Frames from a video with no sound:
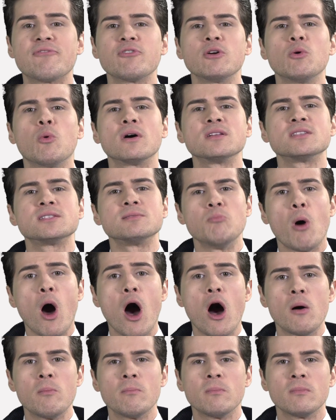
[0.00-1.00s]
everyone's
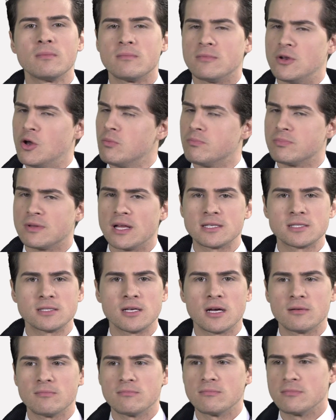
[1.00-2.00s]
mom... Nope,
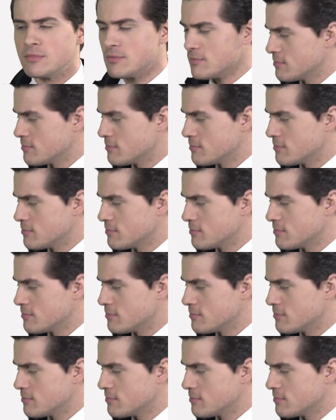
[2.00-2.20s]
that's not...